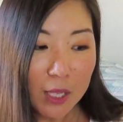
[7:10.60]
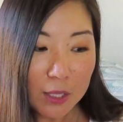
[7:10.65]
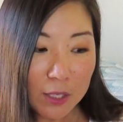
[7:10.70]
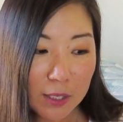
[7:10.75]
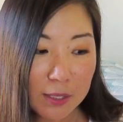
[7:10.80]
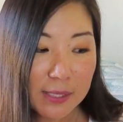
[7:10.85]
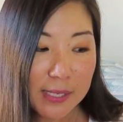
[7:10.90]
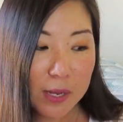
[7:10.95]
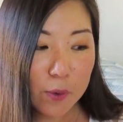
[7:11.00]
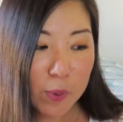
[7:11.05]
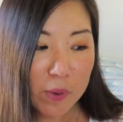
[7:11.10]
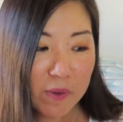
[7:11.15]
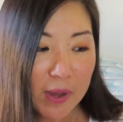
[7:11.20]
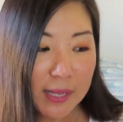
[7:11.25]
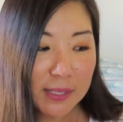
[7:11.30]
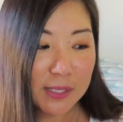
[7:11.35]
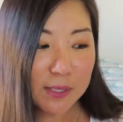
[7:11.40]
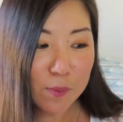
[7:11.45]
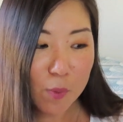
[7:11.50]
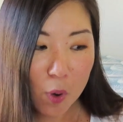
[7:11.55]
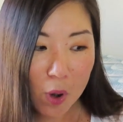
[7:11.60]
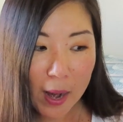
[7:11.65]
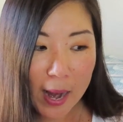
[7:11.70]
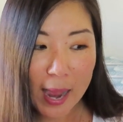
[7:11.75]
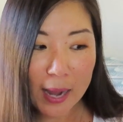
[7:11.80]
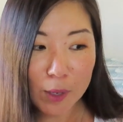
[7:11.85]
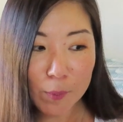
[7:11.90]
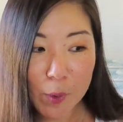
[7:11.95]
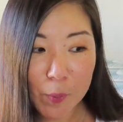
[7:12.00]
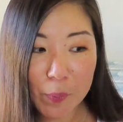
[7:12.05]
Looks like we've got some more
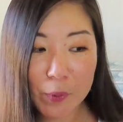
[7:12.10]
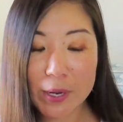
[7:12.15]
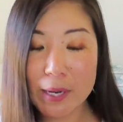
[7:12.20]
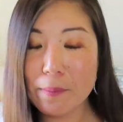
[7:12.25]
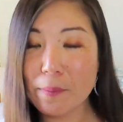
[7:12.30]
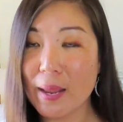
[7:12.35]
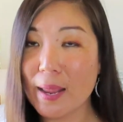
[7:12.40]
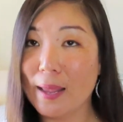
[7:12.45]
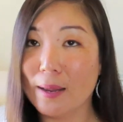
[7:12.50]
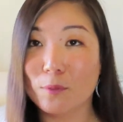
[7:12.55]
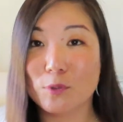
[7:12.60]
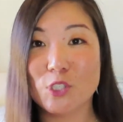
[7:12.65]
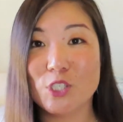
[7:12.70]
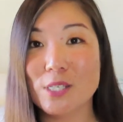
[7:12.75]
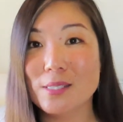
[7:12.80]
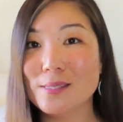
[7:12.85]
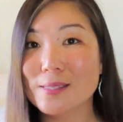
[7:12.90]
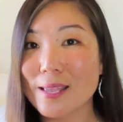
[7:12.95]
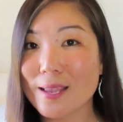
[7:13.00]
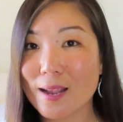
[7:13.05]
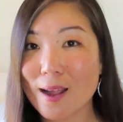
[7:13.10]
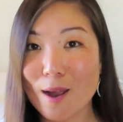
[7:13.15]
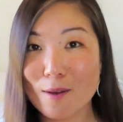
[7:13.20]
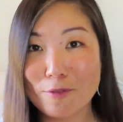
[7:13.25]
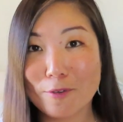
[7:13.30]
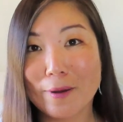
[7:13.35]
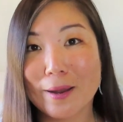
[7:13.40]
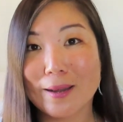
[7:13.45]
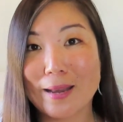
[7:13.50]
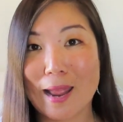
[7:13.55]
animal print. Man, she's like
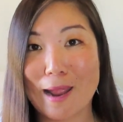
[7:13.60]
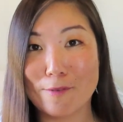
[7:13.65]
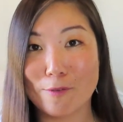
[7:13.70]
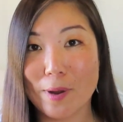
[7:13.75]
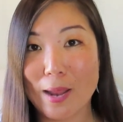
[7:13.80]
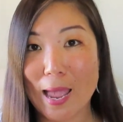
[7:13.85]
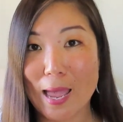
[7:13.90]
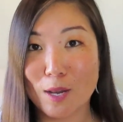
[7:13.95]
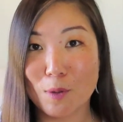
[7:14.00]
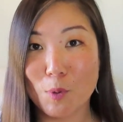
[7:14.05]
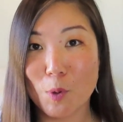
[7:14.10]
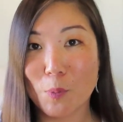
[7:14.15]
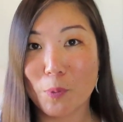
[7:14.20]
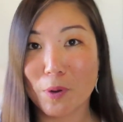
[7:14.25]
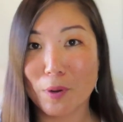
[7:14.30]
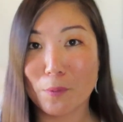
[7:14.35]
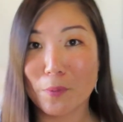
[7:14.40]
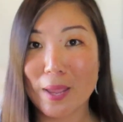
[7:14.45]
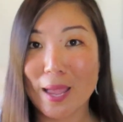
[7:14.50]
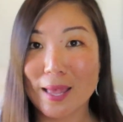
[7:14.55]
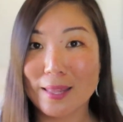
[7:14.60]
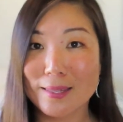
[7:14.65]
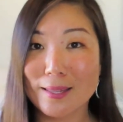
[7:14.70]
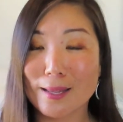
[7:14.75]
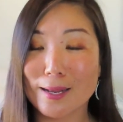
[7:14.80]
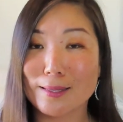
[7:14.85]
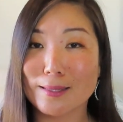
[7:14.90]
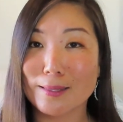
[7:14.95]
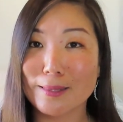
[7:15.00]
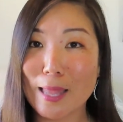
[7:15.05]
covering every animal print. We had
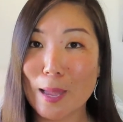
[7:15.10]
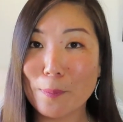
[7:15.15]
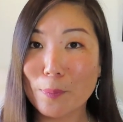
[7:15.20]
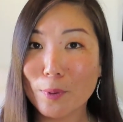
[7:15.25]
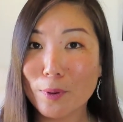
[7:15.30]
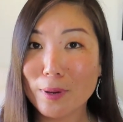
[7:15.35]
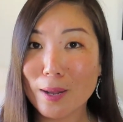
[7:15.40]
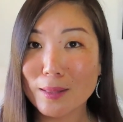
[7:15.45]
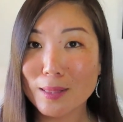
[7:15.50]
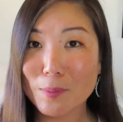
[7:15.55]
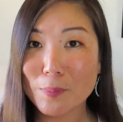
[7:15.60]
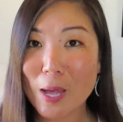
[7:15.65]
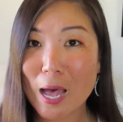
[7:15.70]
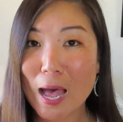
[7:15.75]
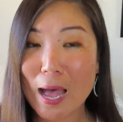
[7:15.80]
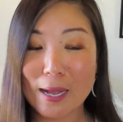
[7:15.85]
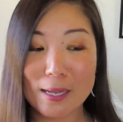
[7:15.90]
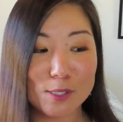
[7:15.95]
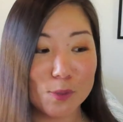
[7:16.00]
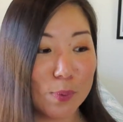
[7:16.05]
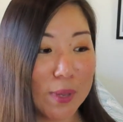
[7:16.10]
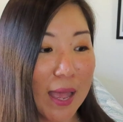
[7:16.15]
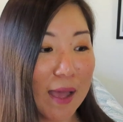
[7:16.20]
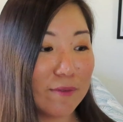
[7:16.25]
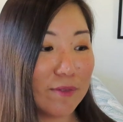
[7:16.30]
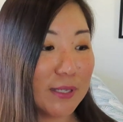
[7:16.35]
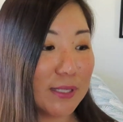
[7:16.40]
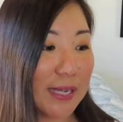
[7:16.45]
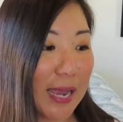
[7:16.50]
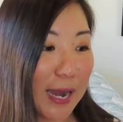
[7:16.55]
like the leopard on the box, we
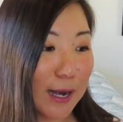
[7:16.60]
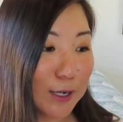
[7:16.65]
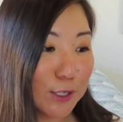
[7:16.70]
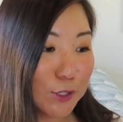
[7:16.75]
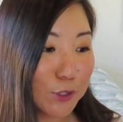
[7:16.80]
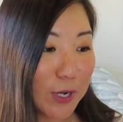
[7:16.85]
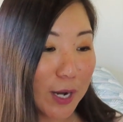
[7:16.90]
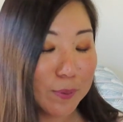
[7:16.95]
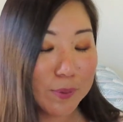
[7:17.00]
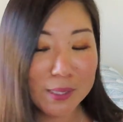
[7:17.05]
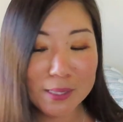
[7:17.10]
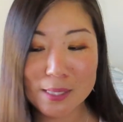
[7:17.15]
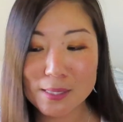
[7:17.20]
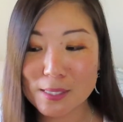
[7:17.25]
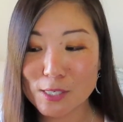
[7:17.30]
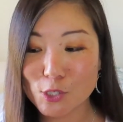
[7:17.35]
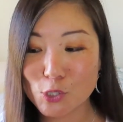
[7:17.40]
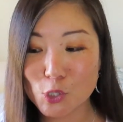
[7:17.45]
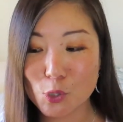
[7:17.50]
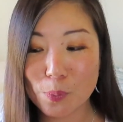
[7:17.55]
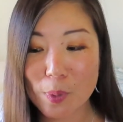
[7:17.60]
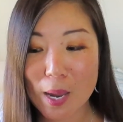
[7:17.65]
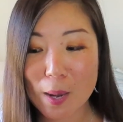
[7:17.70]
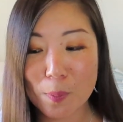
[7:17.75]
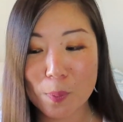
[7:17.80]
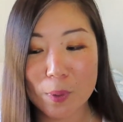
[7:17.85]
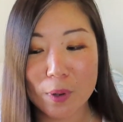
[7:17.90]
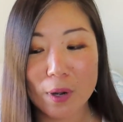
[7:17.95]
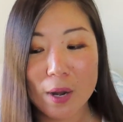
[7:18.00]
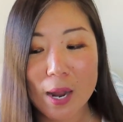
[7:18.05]
have the tiger stripes in the tissue
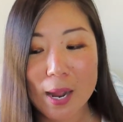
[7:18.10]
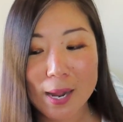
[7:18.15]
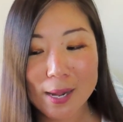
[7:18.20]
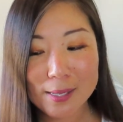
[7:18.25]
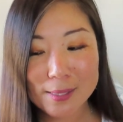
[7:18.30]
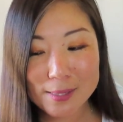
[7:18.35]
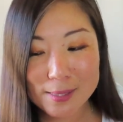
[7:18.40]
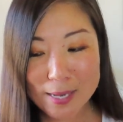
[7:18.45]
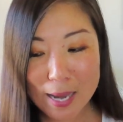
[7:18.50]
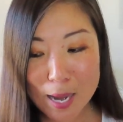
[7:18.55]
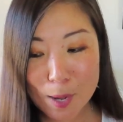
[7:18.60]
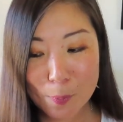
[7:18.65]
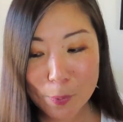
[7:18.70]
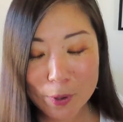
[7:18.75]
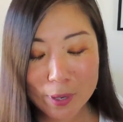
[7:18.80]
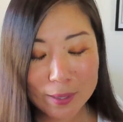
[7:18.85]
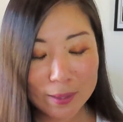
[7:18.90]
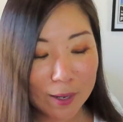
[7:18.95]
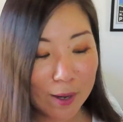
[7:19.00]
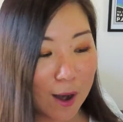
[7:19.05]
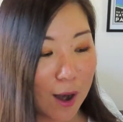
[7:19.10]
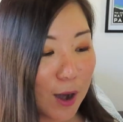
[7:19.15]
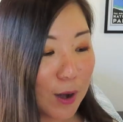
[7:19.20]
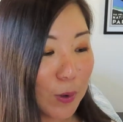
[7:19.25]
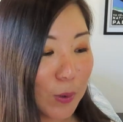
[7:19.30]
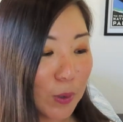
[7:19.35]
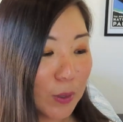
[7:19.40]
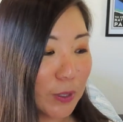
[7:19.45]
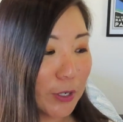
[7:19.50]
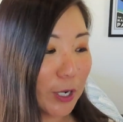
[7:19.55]
paper, snake print in the
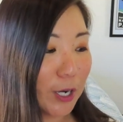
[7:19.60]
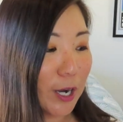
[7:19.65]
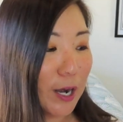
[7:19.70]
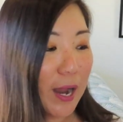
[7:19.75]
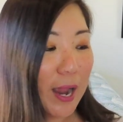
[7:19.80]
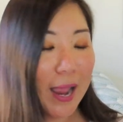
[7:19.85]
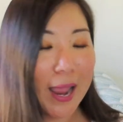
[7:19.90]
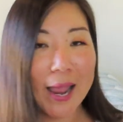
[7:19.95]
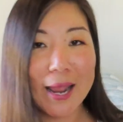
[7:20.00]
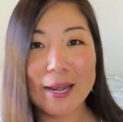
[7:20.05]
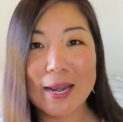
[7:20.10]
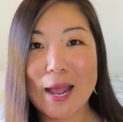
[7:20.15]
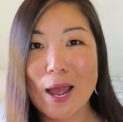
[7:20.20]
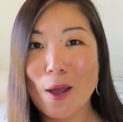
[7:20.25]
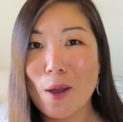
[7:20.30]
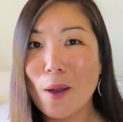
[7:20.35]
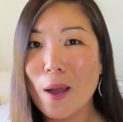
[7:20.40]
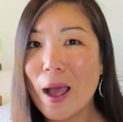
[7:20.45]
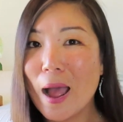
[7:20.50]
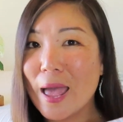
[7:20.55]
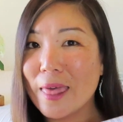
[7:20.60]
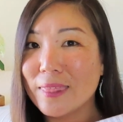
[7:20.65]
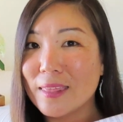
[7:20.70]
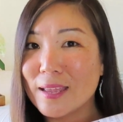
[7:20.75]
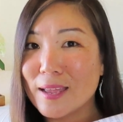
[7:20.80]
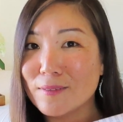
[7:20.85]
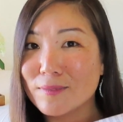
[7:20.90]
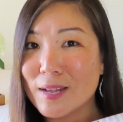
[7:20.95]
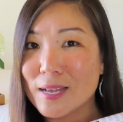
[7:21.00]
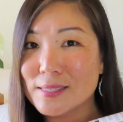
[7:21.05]
card holder, and now I
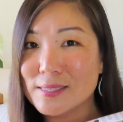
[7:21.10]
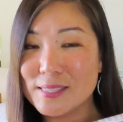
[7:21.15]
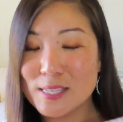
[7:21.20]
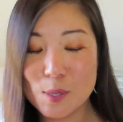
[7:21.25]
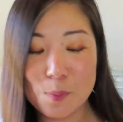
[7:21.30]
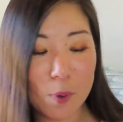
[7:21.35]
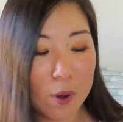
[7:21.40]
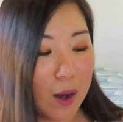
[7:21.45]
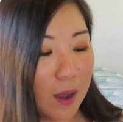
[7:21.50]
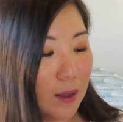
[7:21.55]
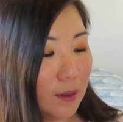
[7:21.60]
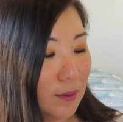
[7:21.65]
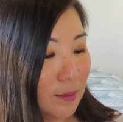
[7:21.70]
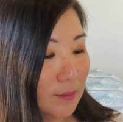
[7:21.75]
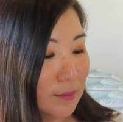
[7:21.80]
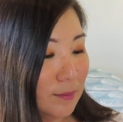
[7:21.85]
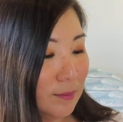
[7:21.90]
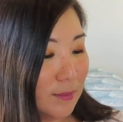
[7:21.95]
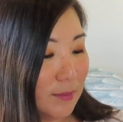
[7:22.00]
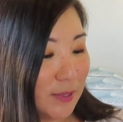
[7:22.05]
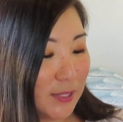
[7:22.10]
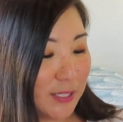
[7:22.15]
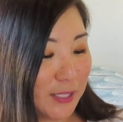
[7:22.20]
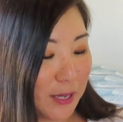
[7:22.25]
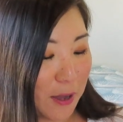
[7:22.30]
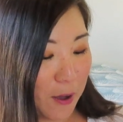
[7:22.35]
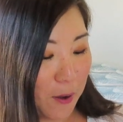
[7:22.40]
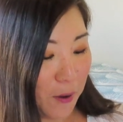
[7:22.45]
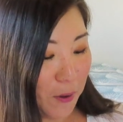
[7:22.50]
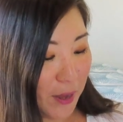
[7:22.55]
think I've got zebra.
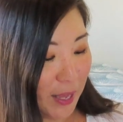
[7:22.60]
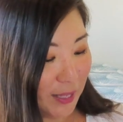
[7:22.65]
So